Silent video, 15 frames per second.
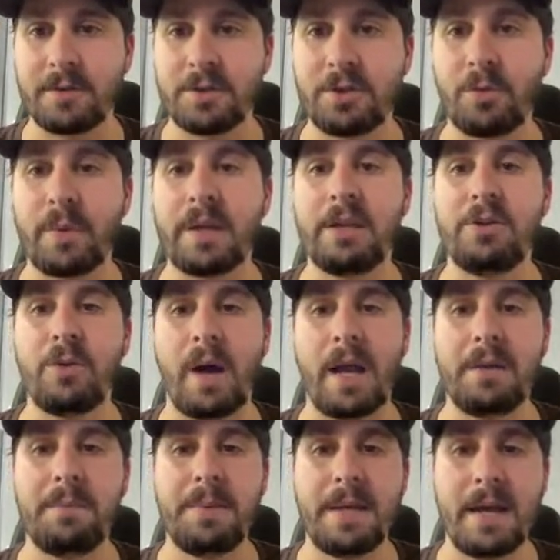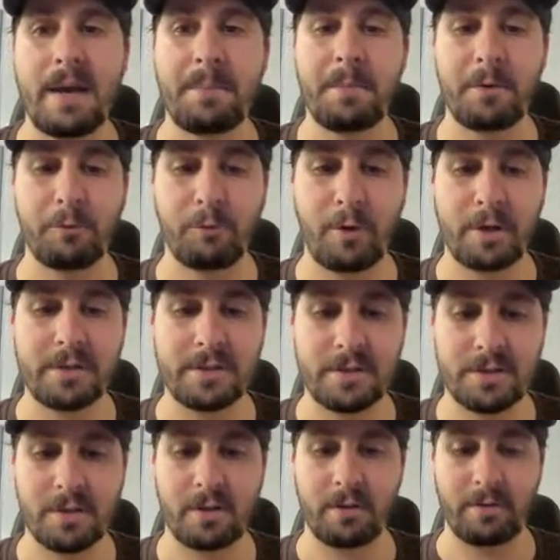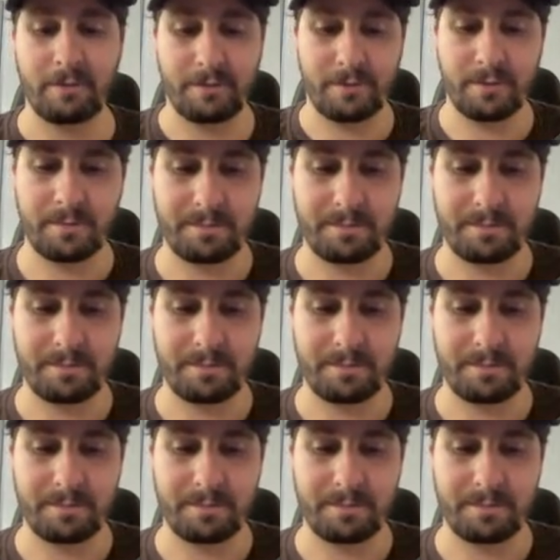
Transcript: So we can do npm run serve.